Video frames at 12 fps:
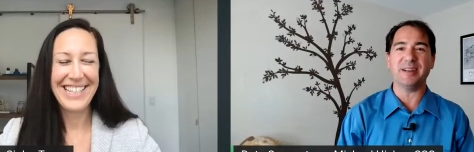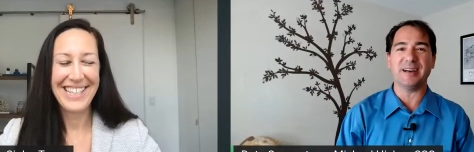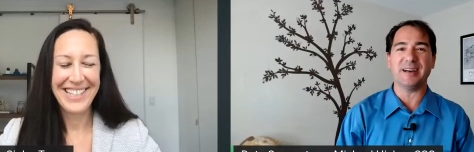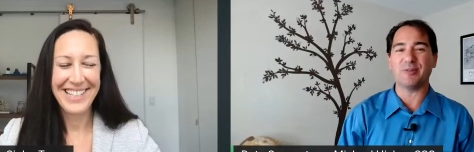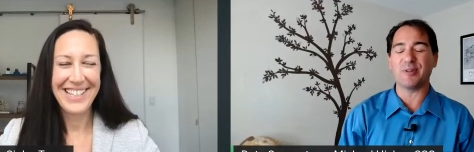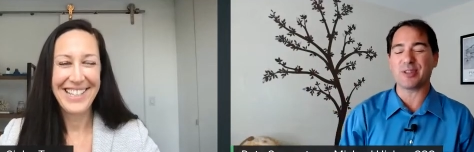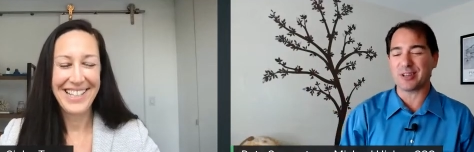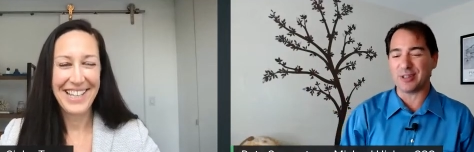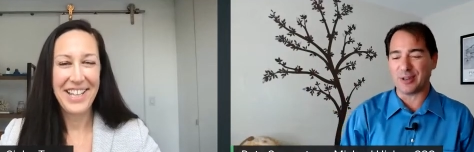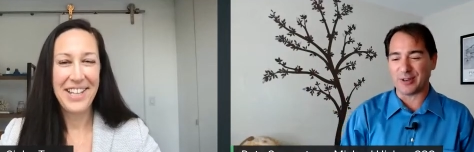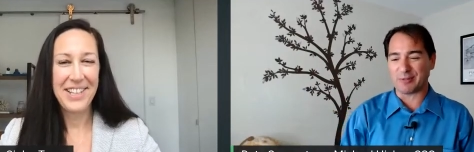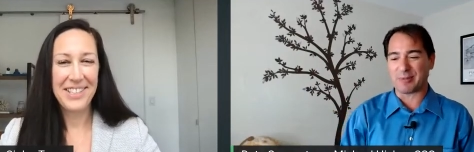Speaker 1: uh, with
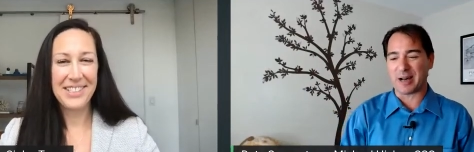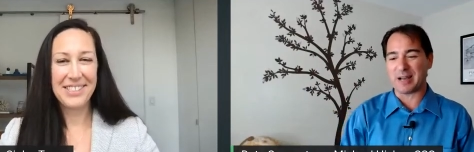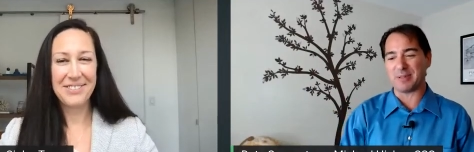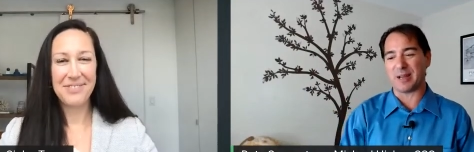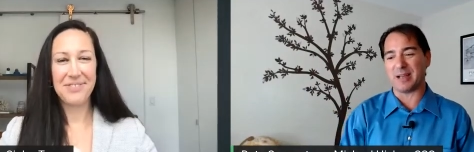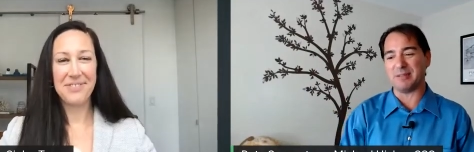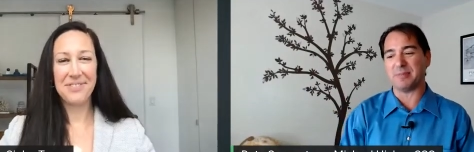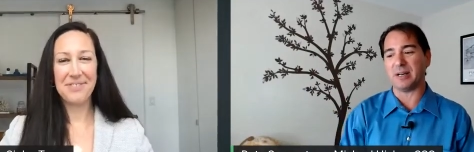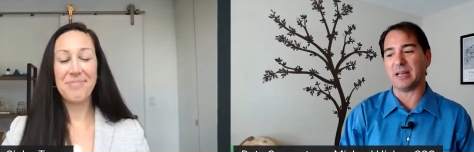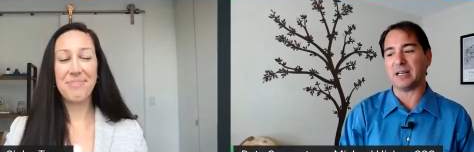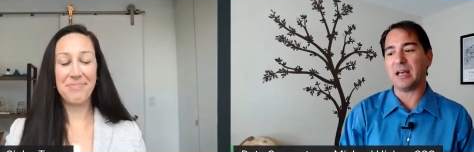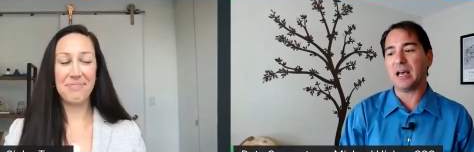Colonial Pipeline.
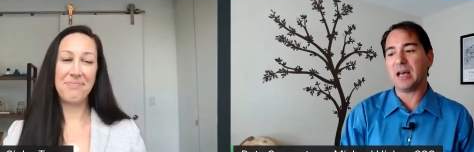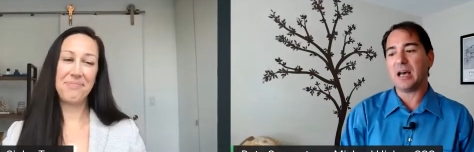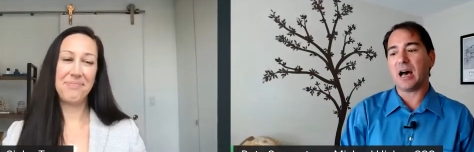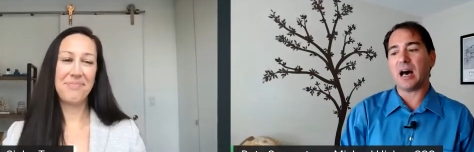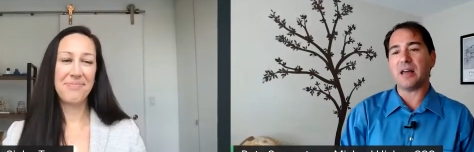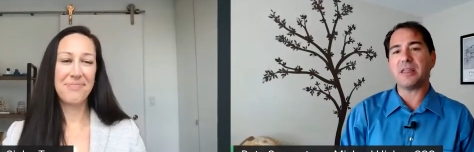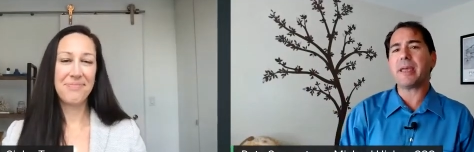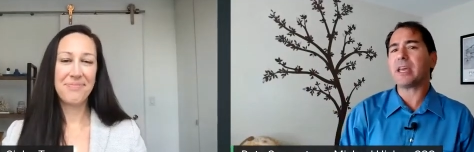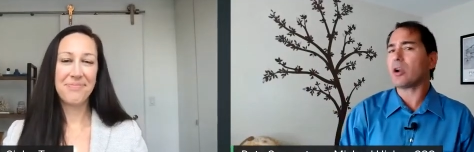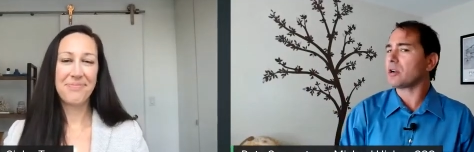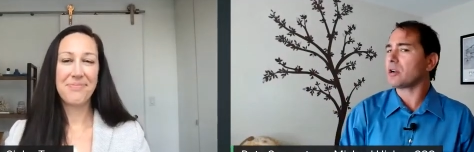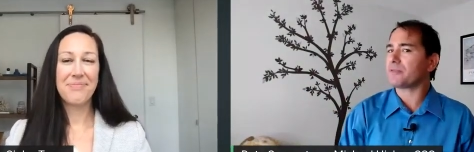But uh, they make it
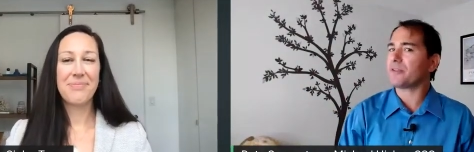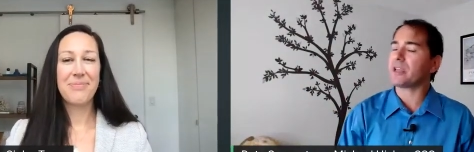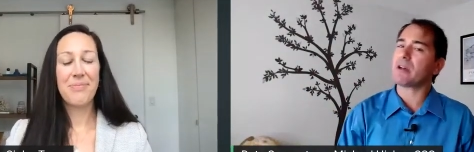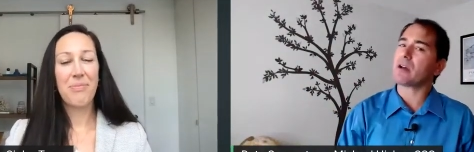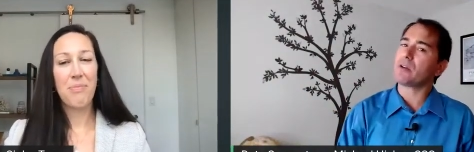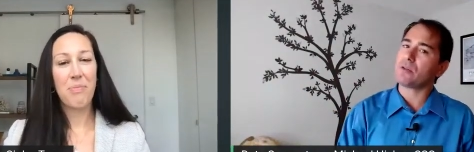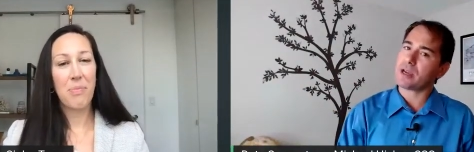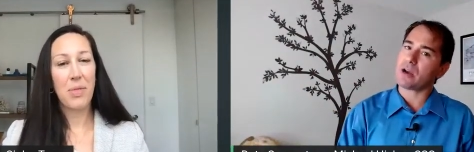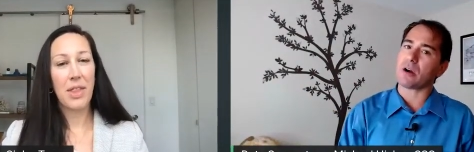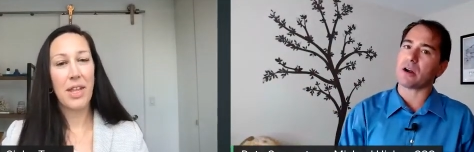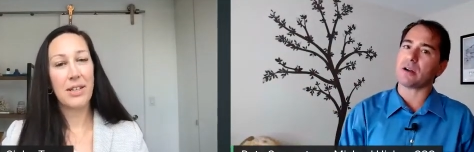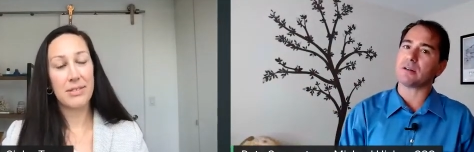hard to figure out who they
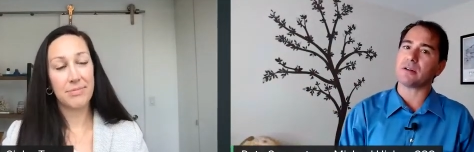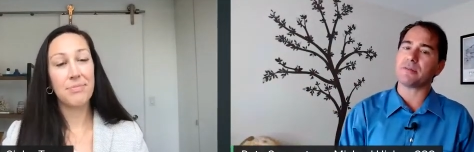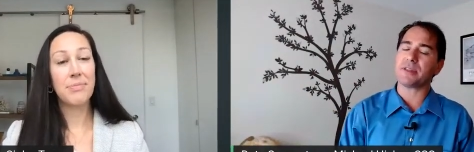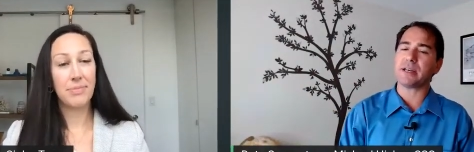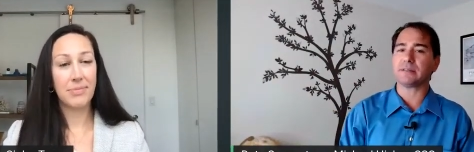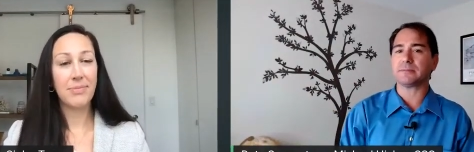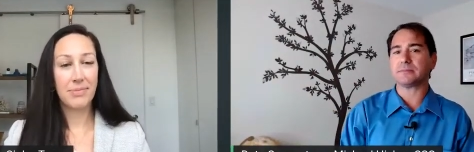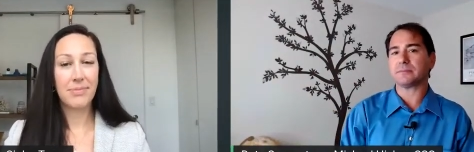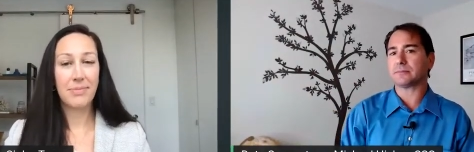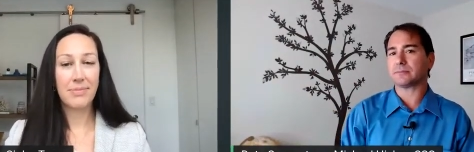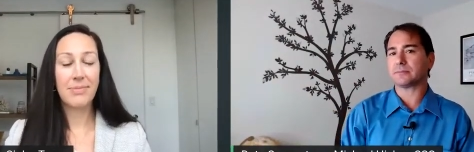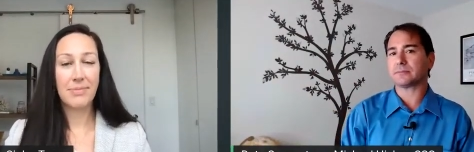are, don't they?
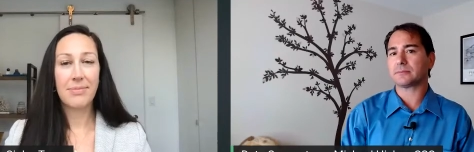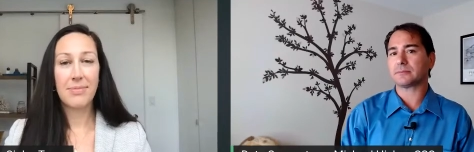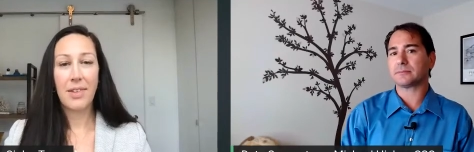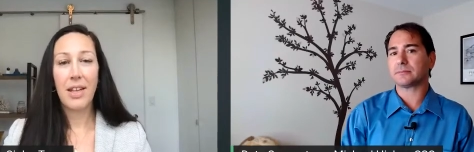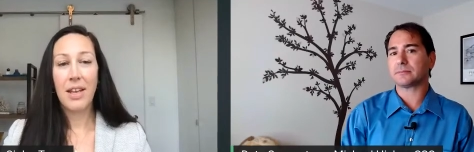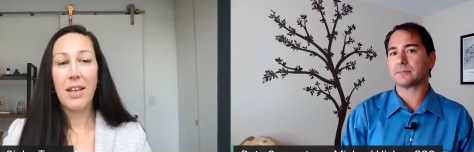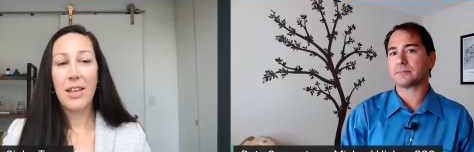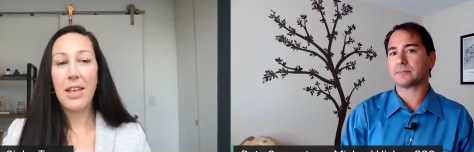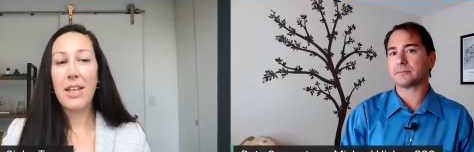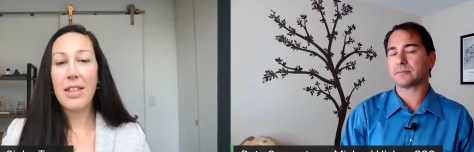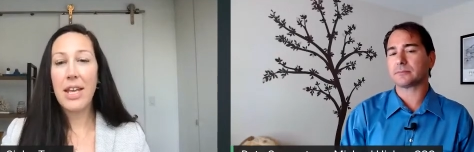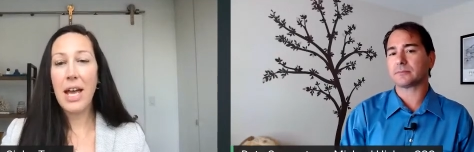
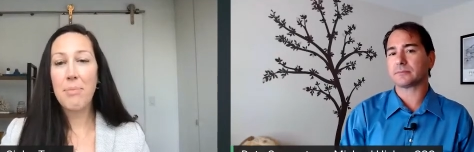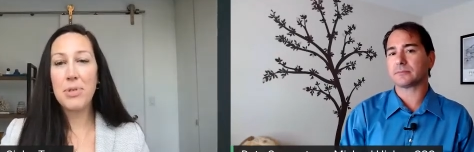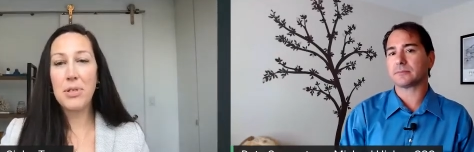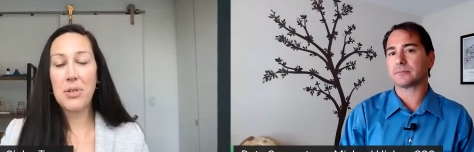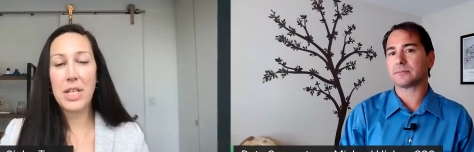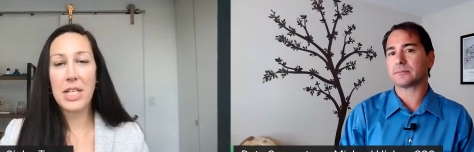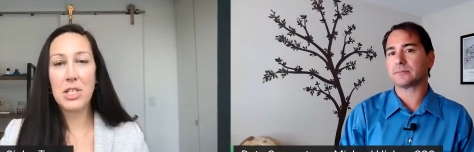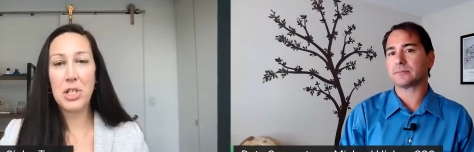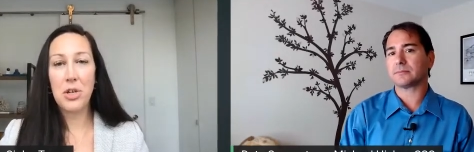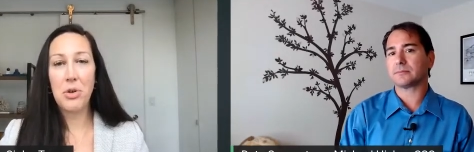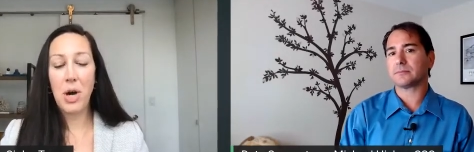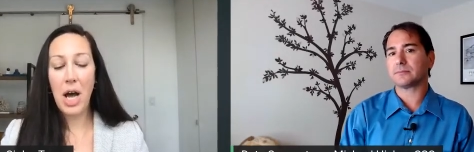
Speaker 2: Yeah, they absolutely
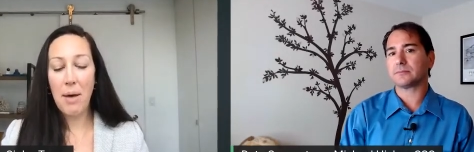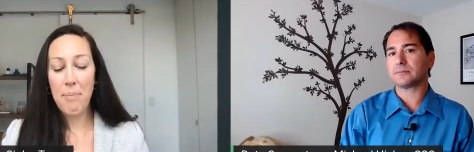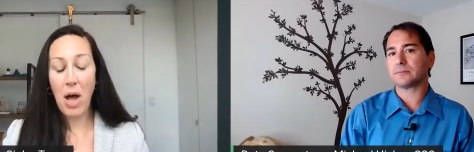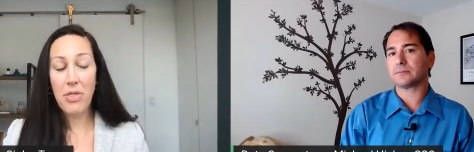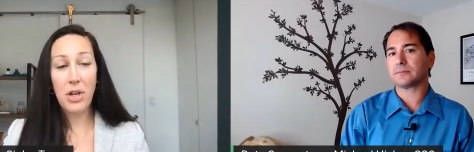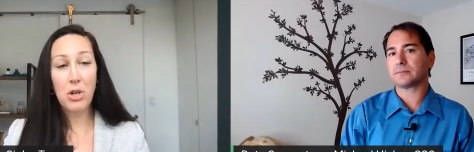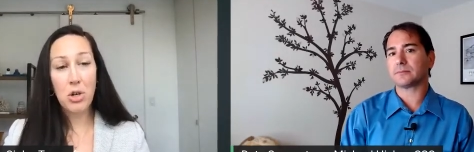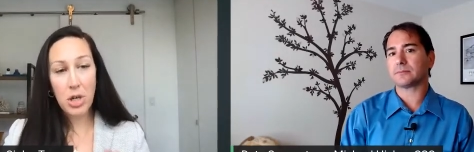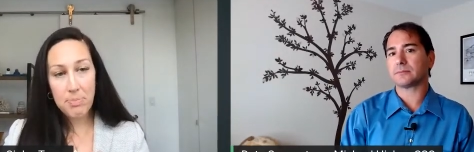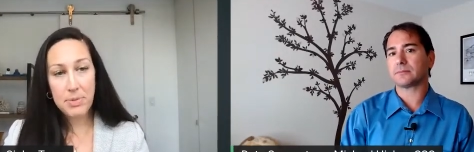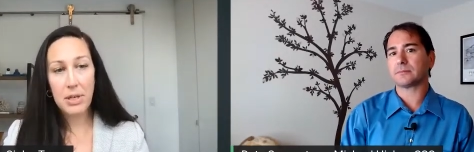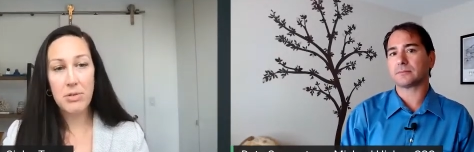do. Um, on the
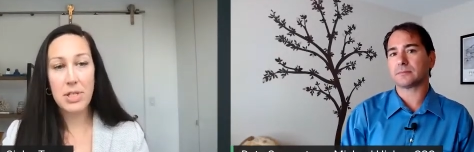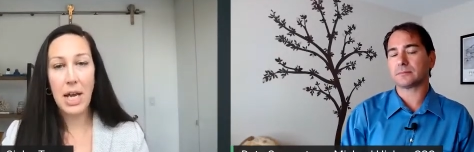crypto